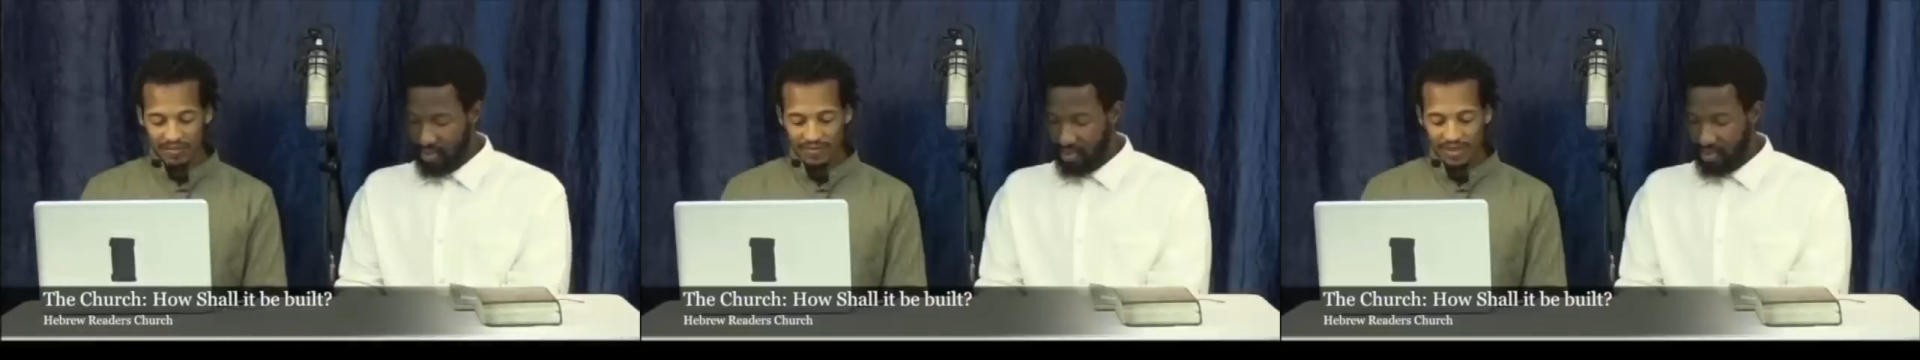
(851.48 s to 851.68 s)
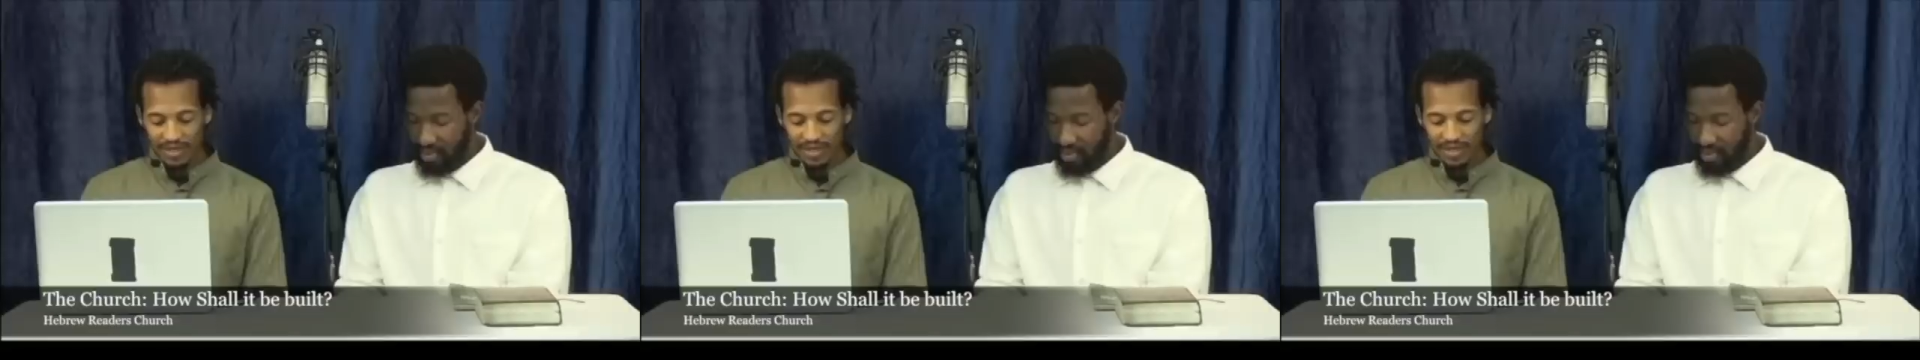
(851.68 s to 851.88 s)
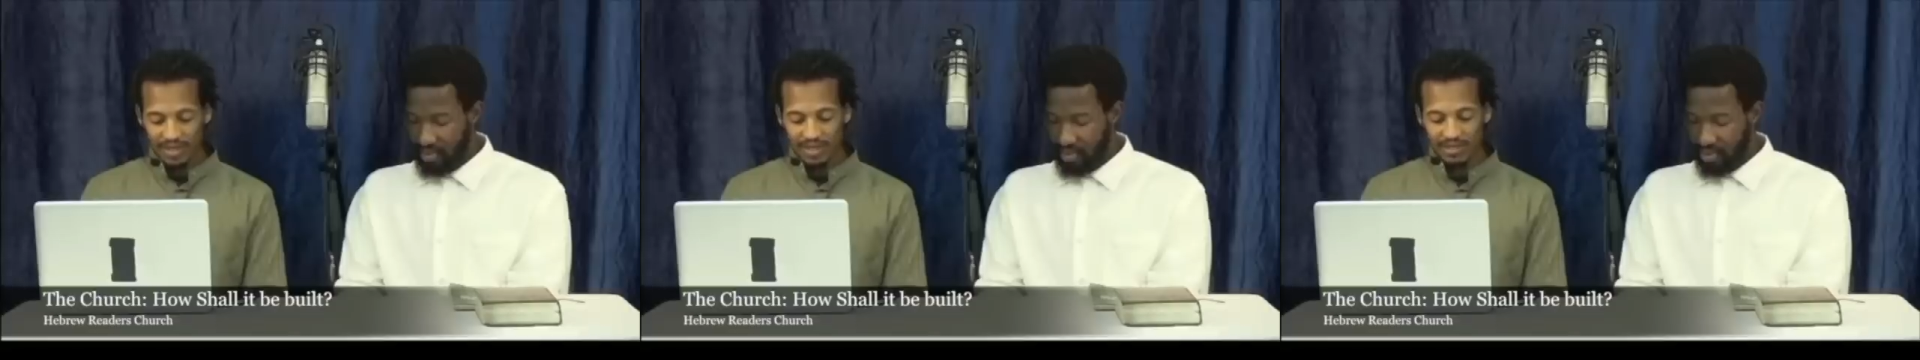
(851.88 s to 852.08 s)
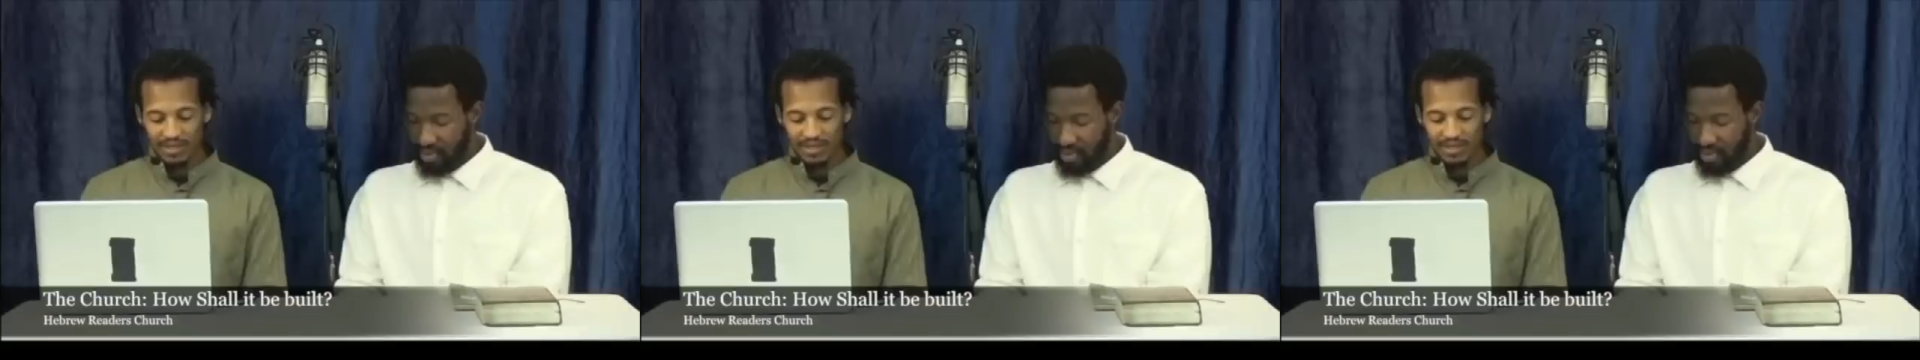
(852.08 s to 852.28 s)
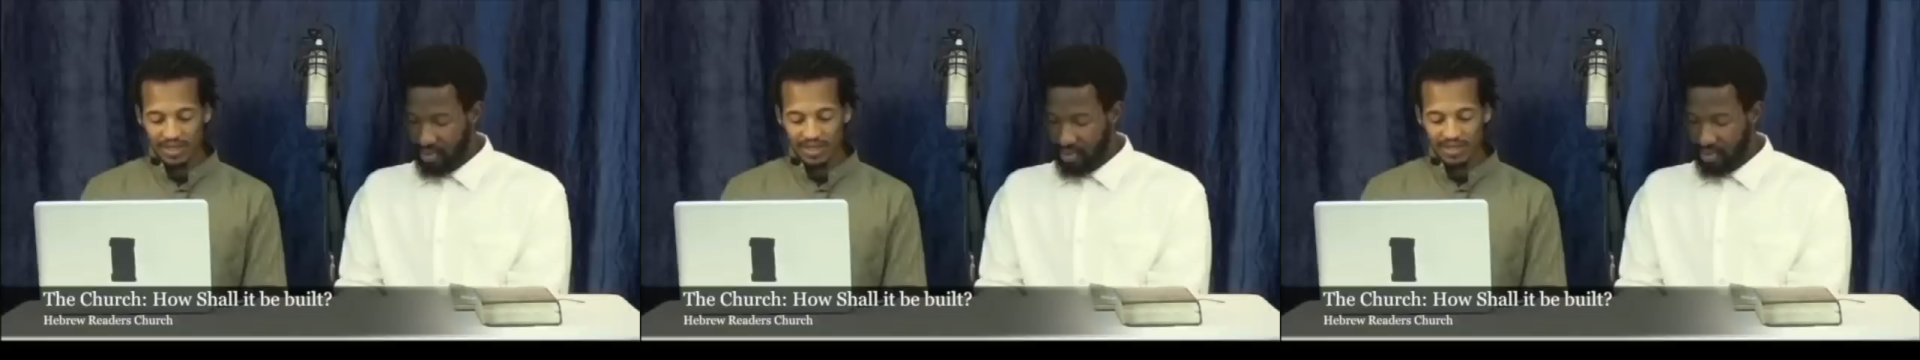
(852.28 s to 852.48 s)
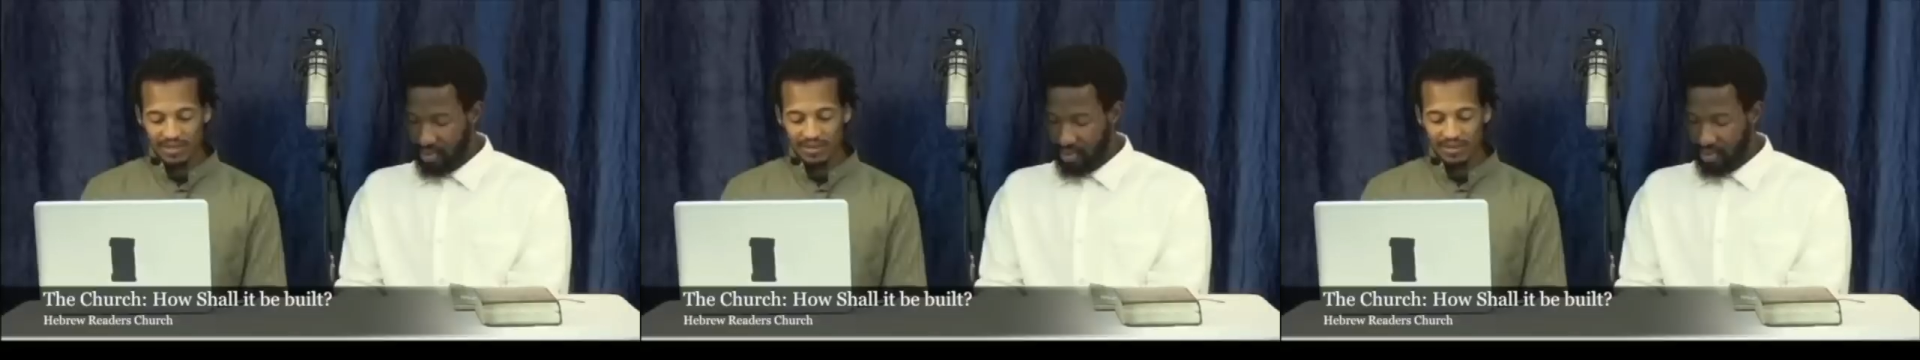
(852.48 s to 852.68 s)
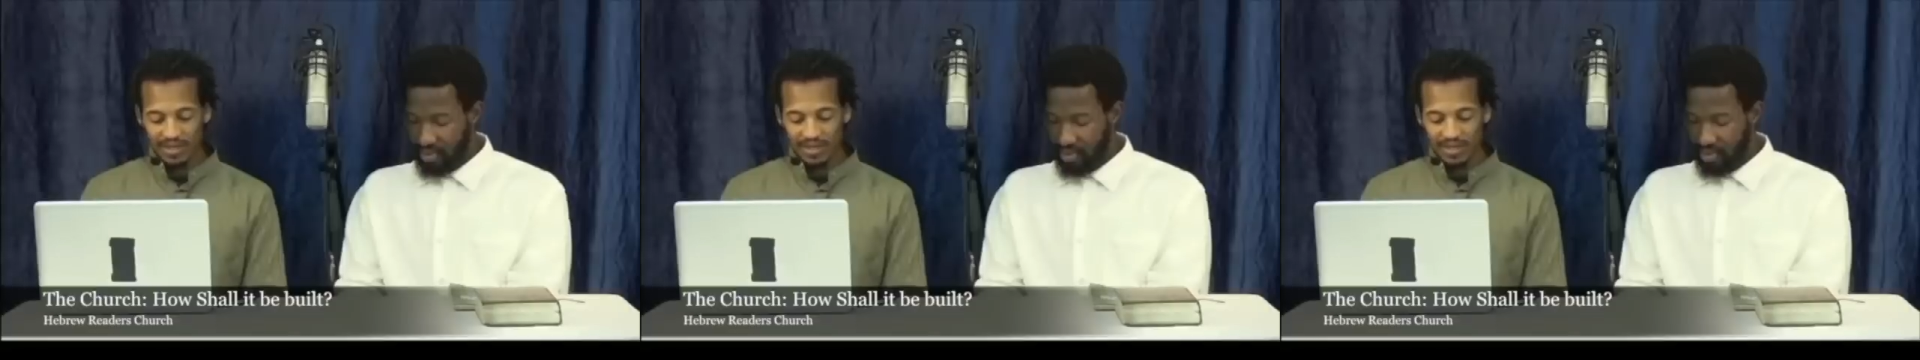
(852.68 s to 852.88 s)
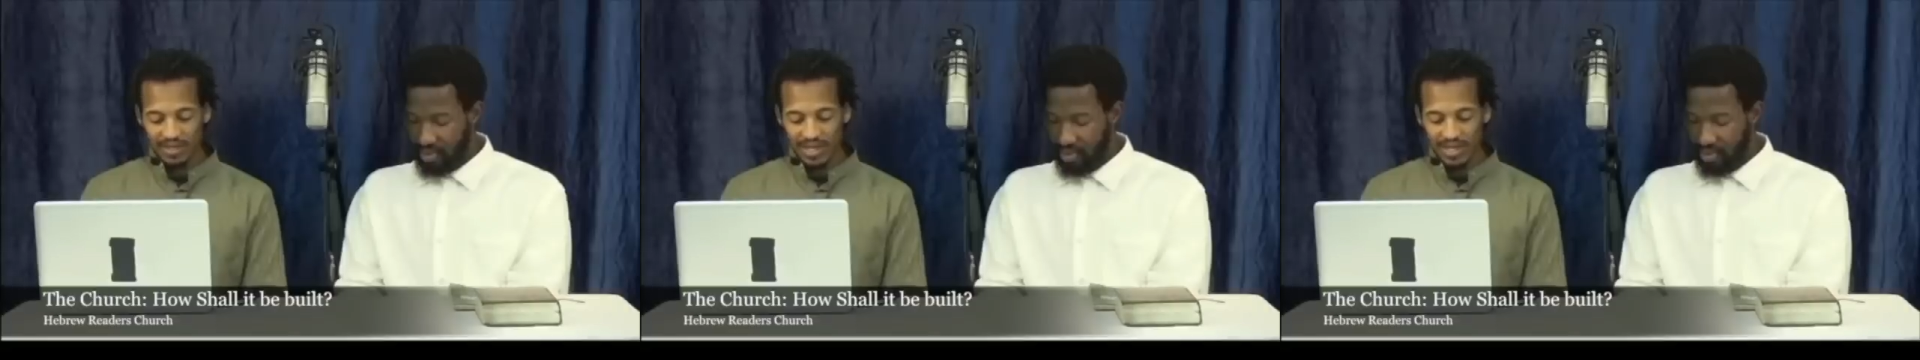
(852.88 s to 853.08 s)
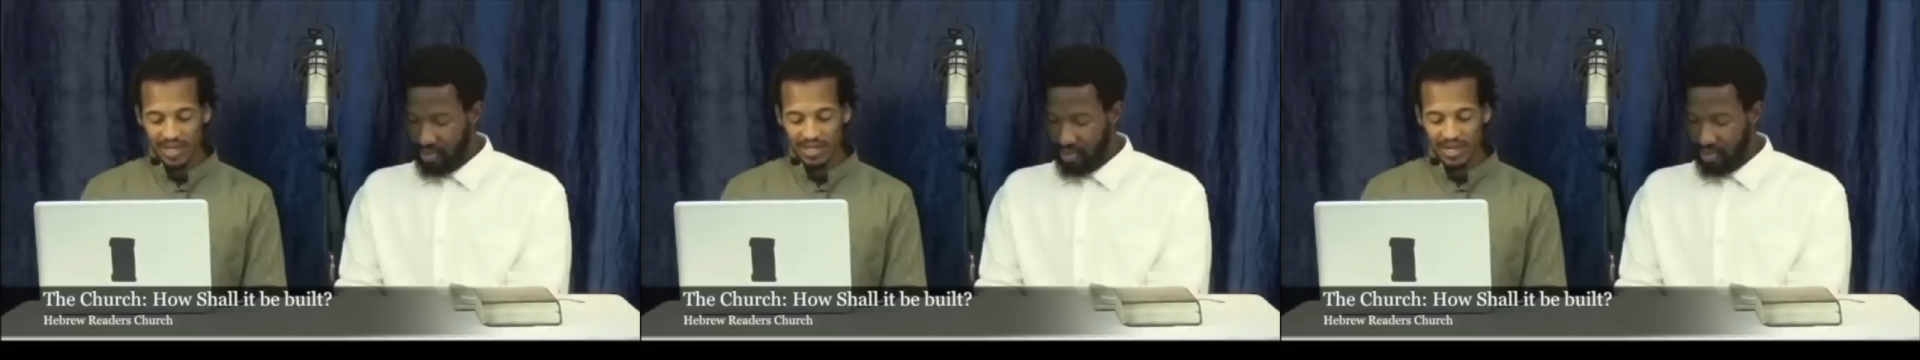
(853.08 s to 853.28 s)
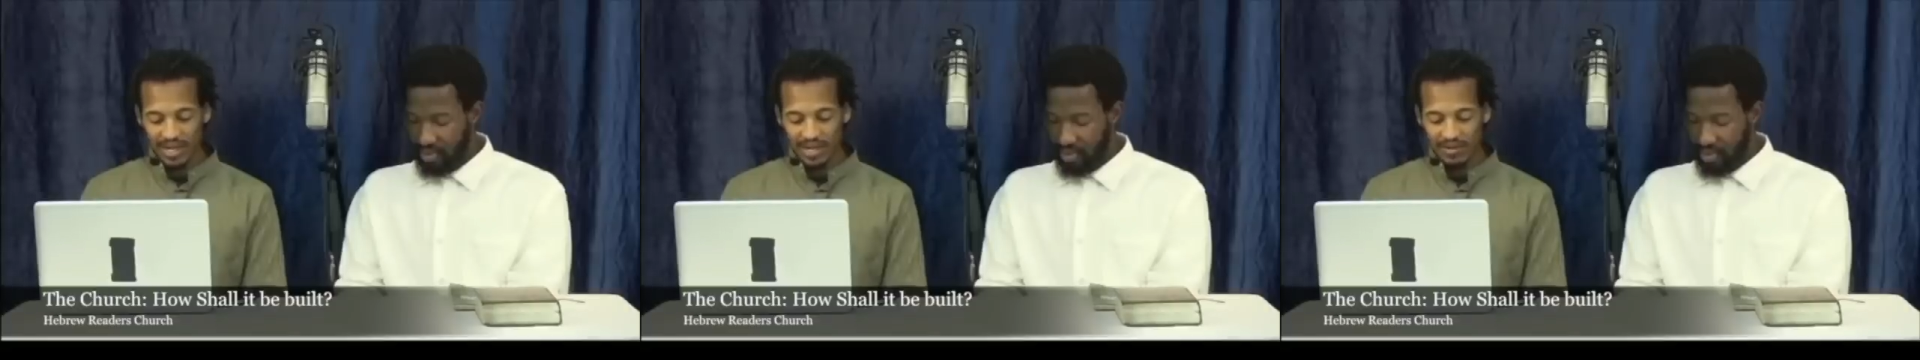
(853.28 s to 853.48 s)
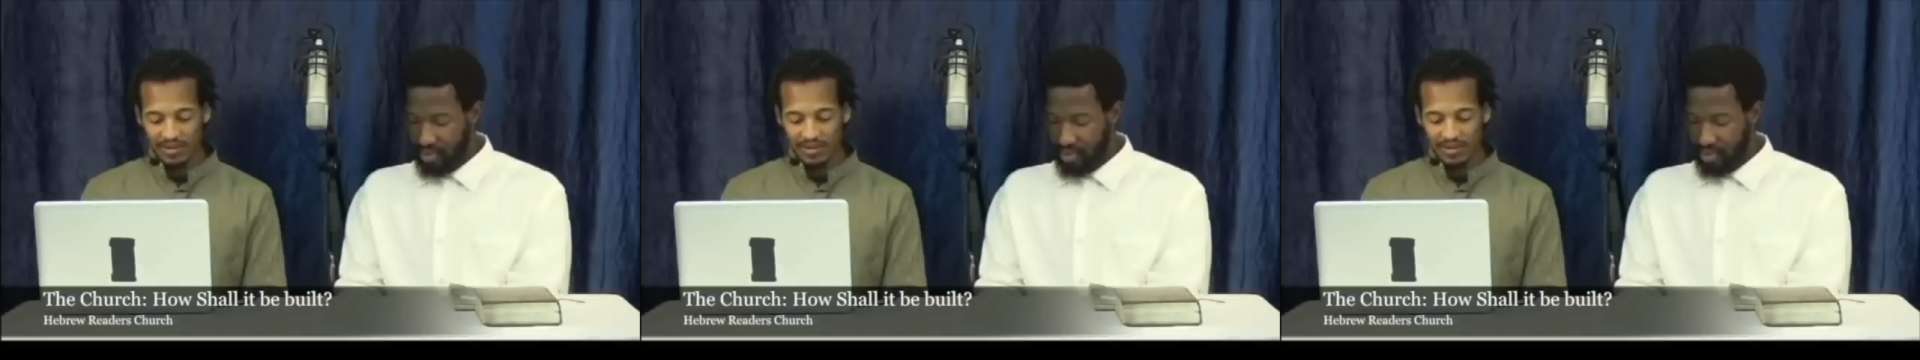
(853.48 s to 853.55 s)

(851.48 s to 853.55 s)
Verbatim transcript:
Speaker 1: he, shall enter in unto Alahayim